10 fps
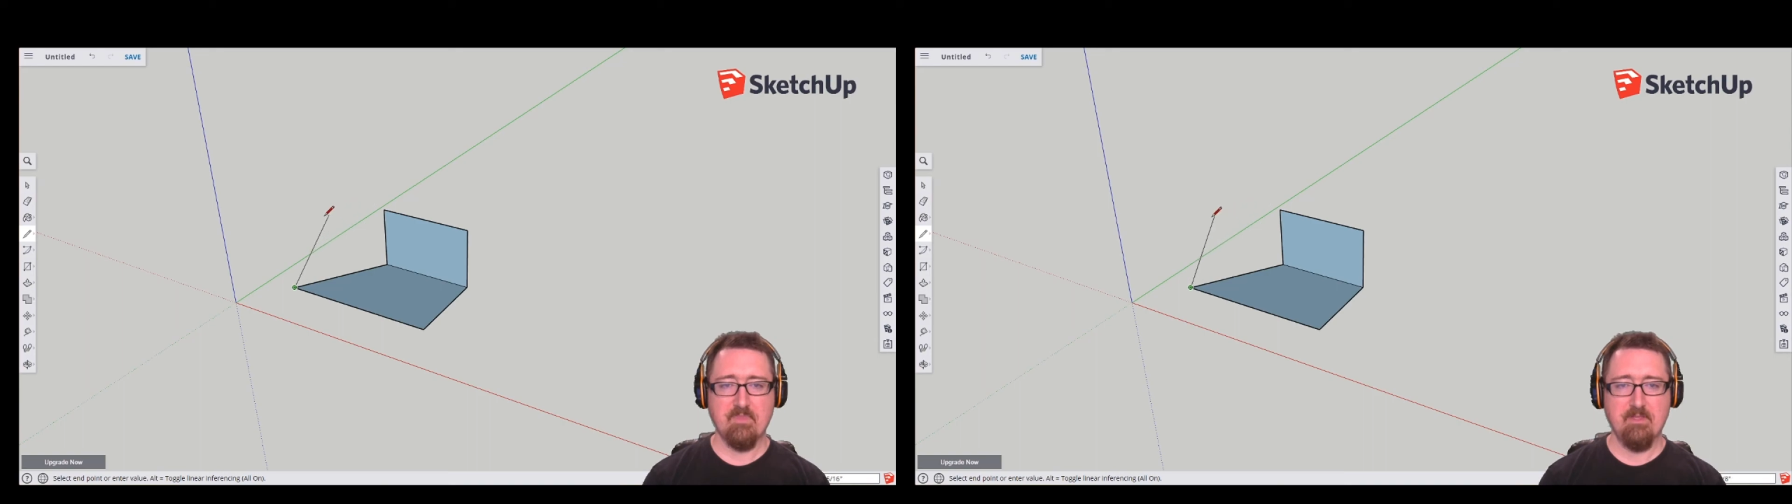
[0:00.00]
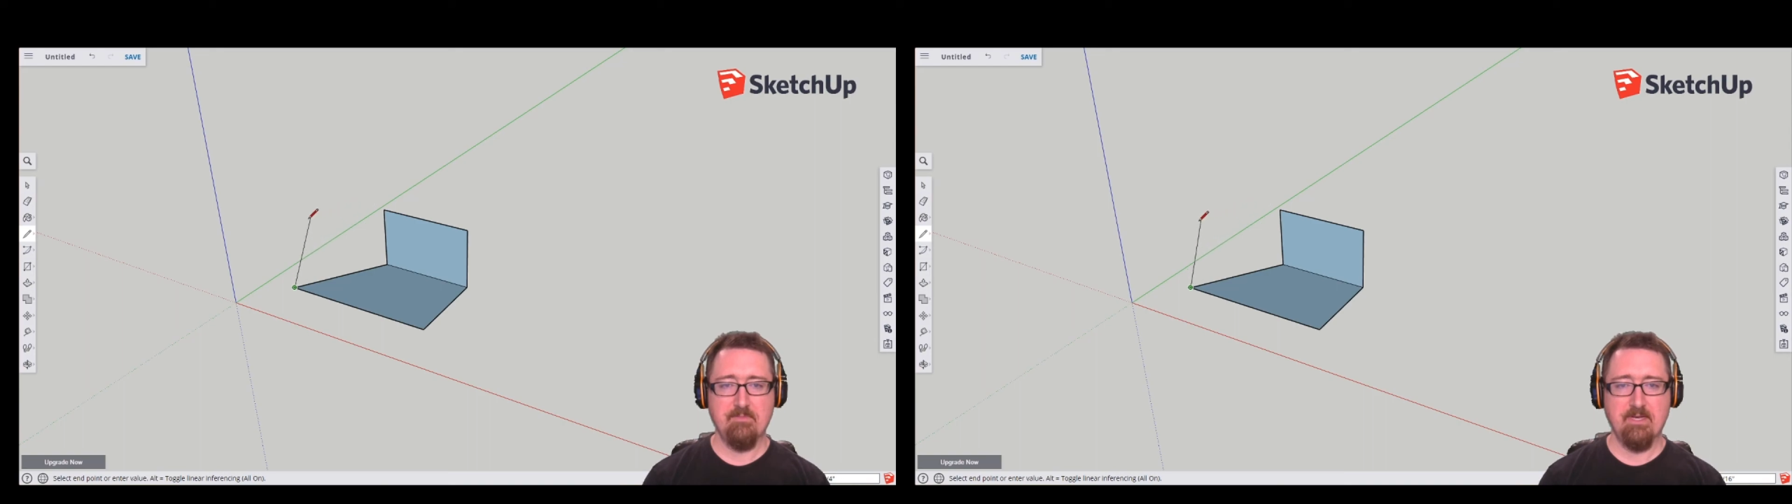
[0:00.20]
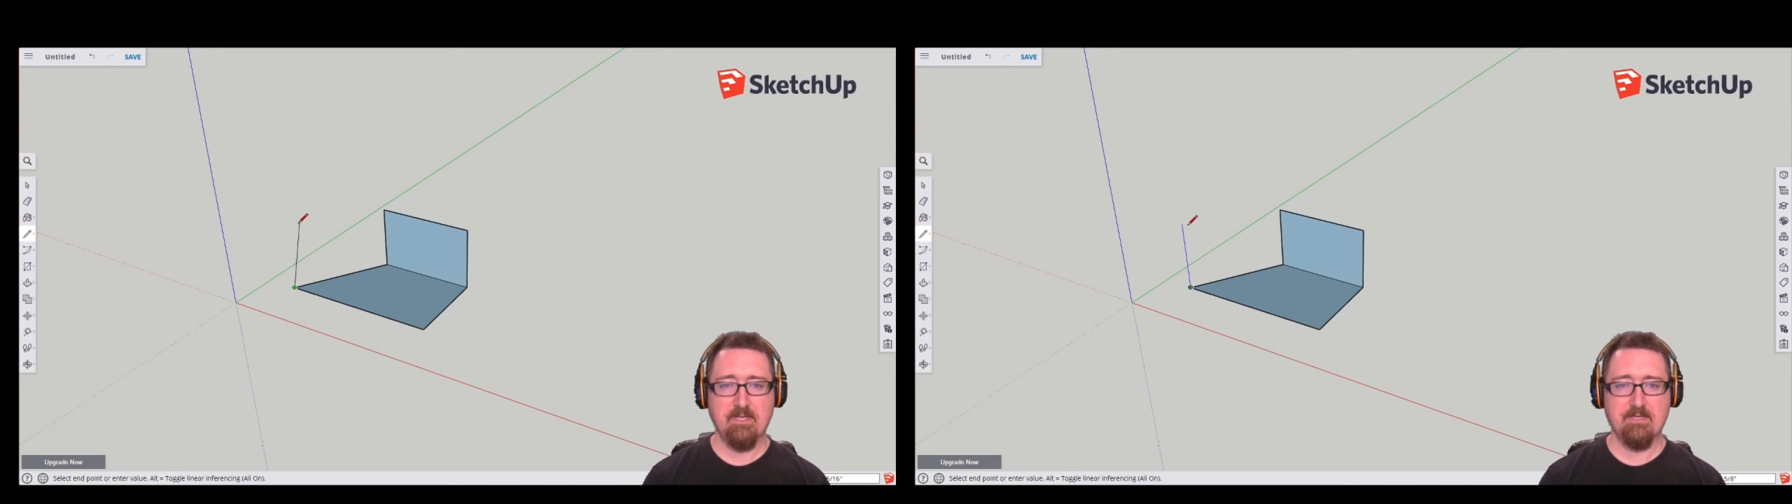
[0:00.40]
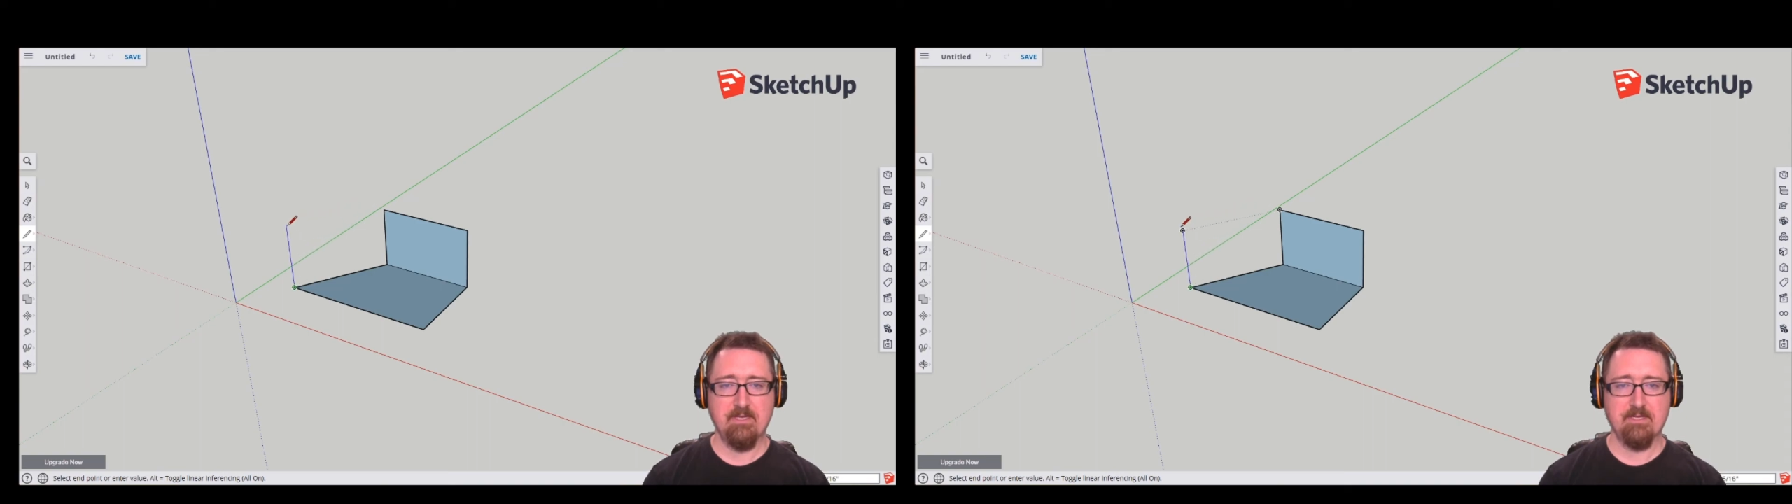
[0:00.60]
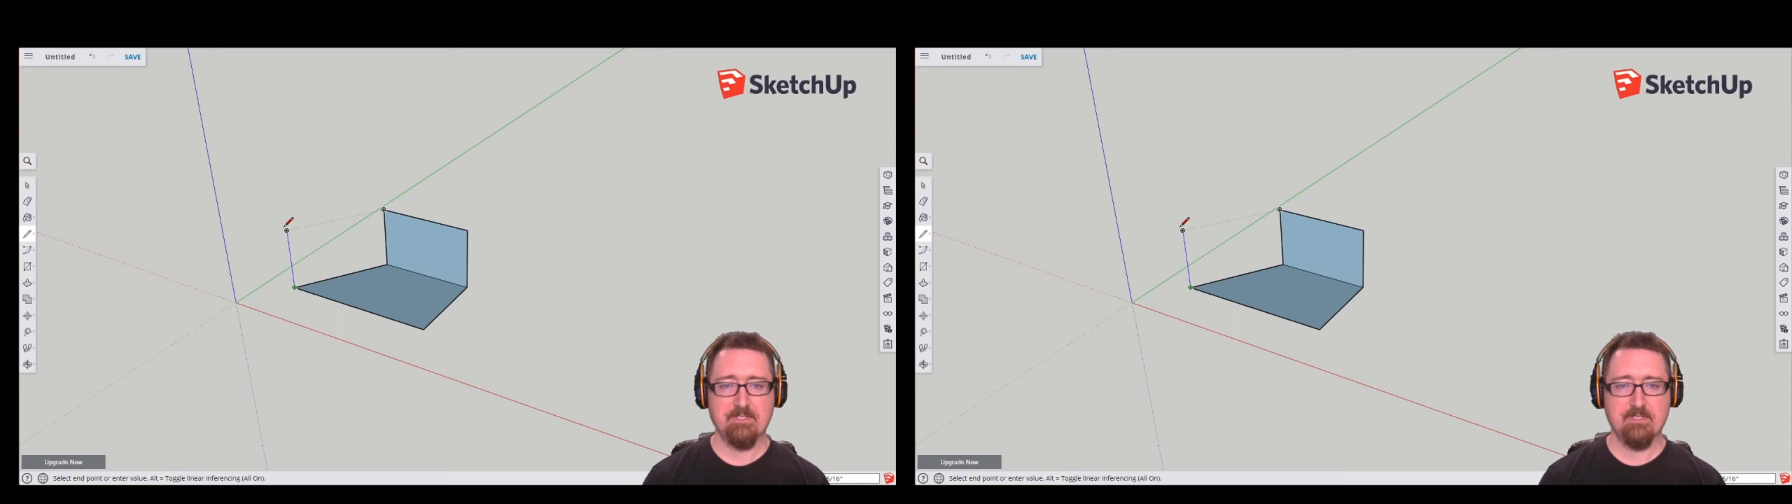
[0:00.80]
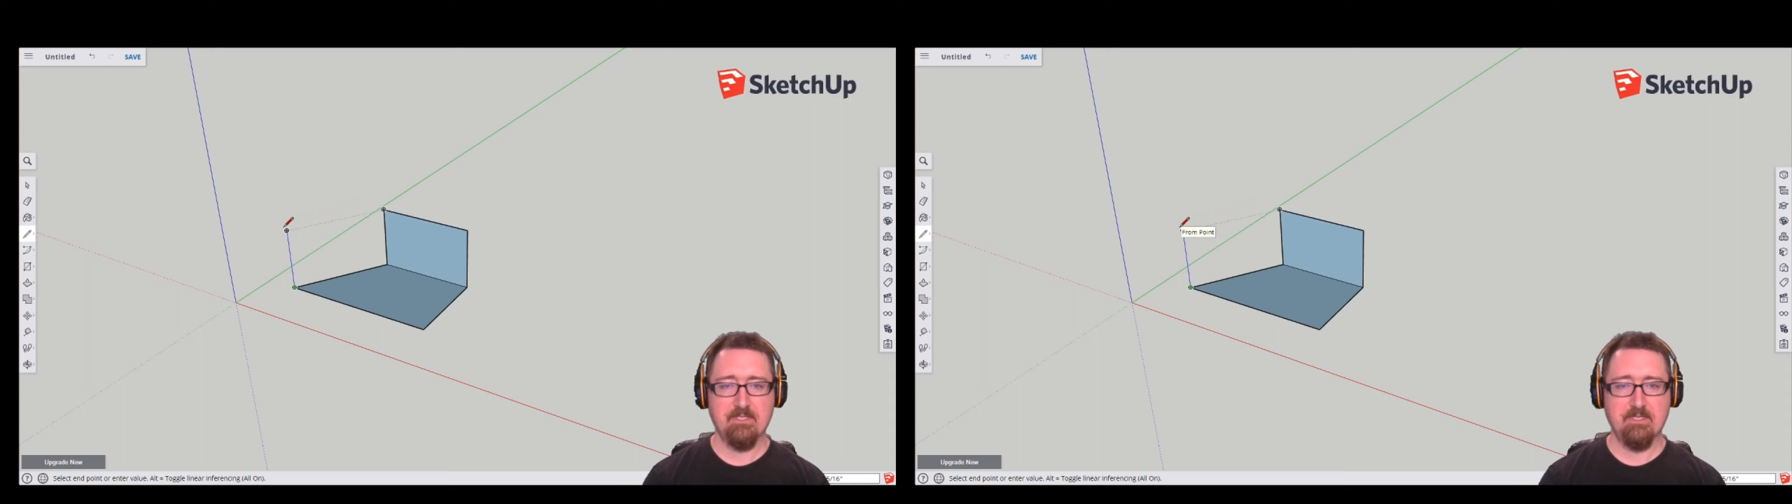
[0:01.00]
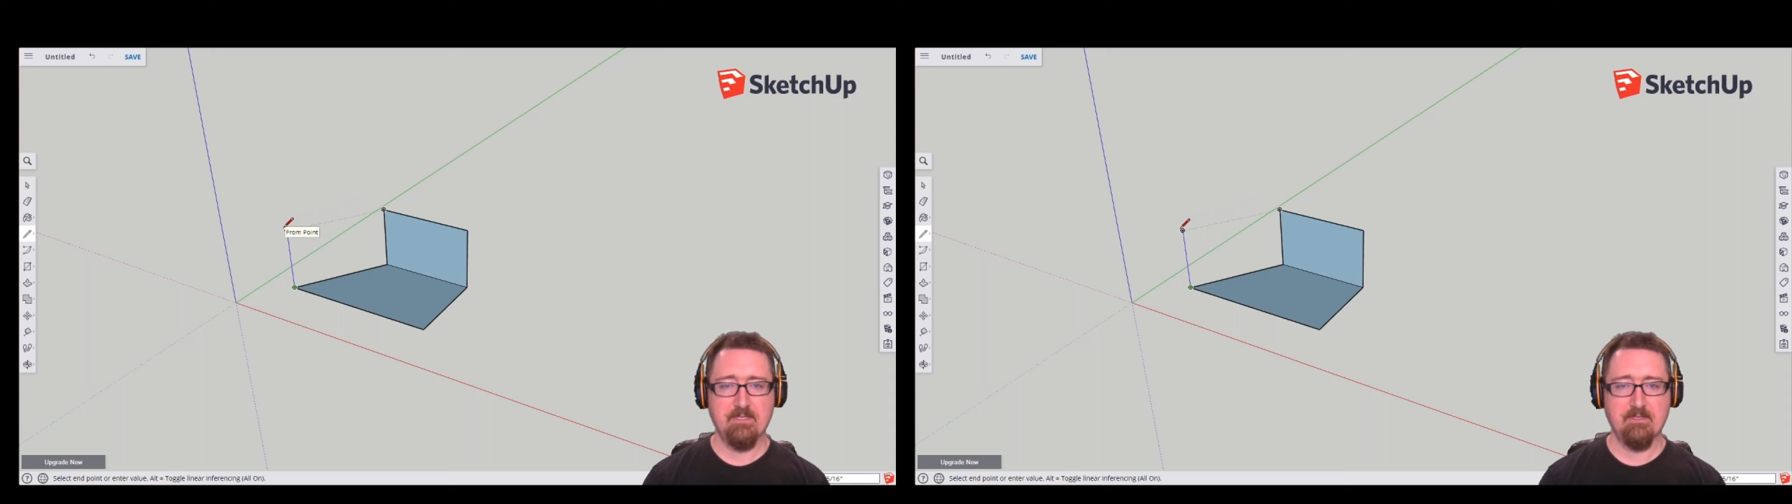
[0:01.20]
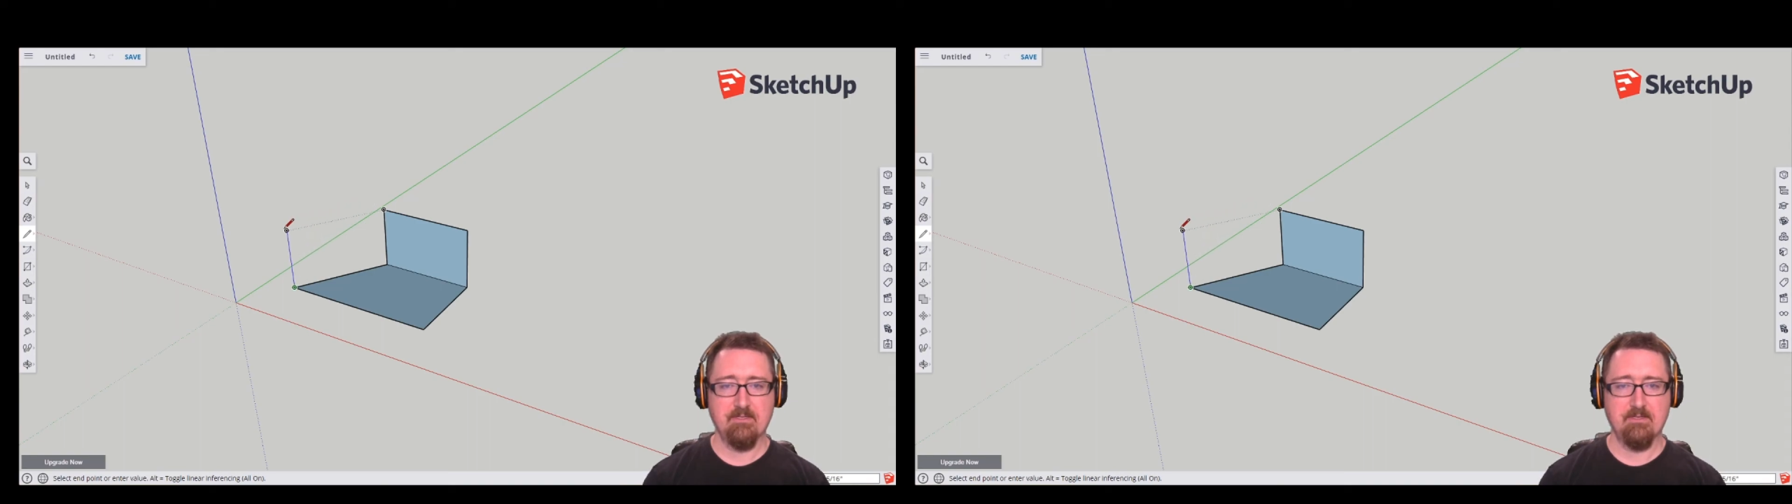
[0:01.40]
But I can actually